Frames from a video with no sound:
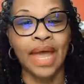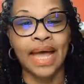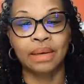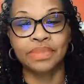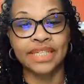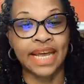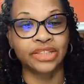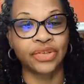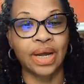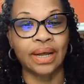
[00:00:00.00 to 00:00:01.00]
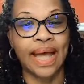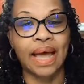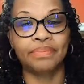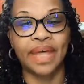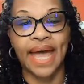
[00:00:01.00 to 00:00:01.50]
I'm Sandra.
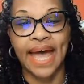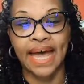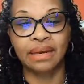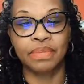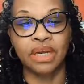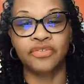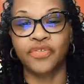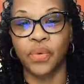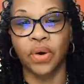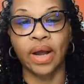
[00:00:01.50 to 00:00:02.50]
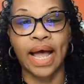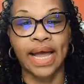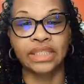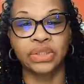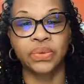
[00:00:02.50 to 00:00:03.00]
I'm the admin for
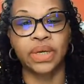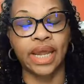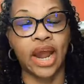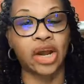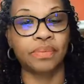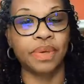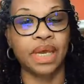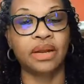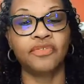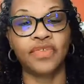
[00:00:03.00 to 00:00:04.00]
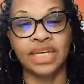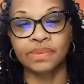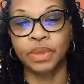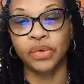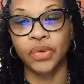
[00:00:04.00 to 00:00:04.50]
I Do in the Caribbean
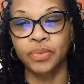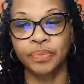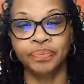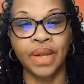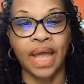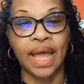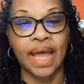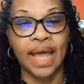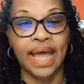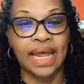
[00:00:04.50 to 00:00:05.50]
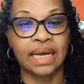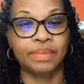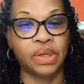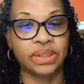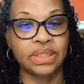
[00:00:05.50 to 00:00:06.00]
Facebook group. And I'm
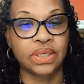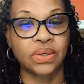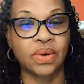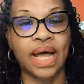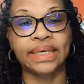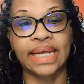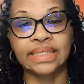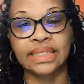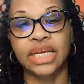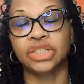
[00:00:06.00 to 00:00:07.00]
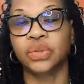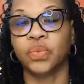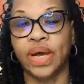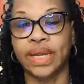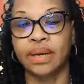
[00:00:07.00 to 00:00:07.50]
also a destination
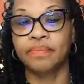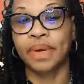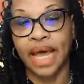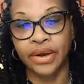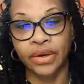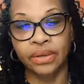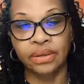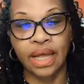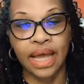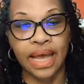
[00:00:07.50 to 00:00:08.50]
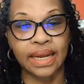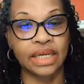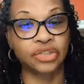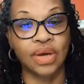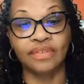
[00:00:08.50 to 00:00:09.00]
wedding planner and a
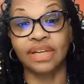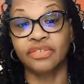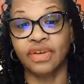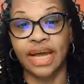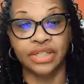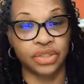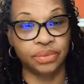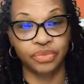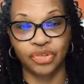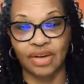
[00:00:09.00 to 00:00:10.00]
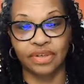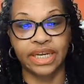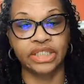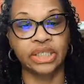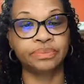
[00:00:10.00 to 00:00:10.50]
travel advisor, travel
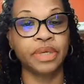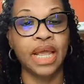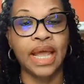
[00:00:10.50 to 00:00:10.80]
agent.